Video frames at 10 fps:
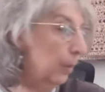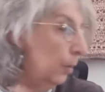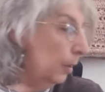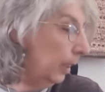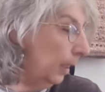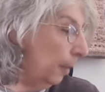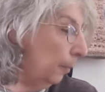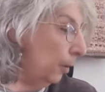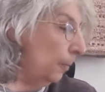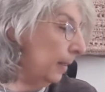hook, and I
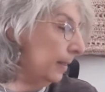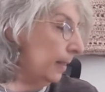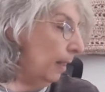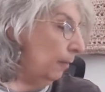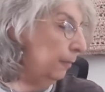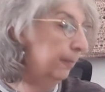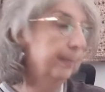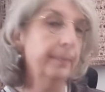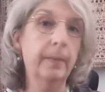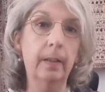bought myself
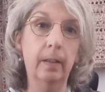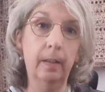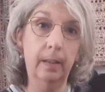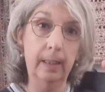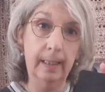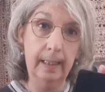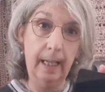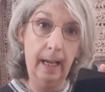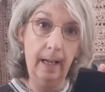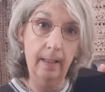the
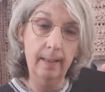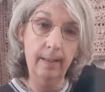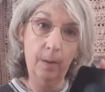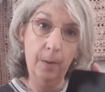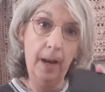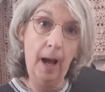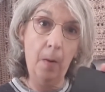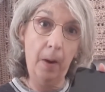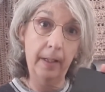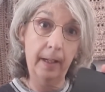scale, so
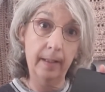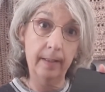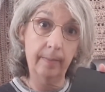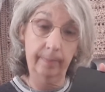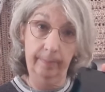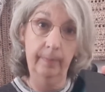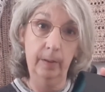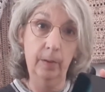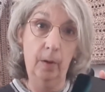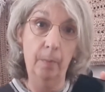now I can,
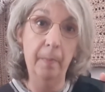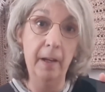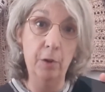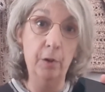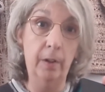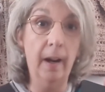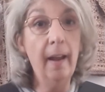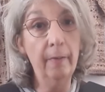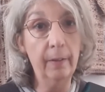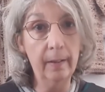you know, measure
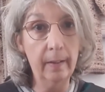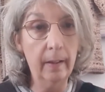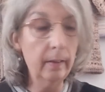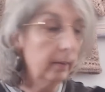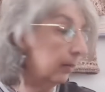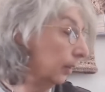everything,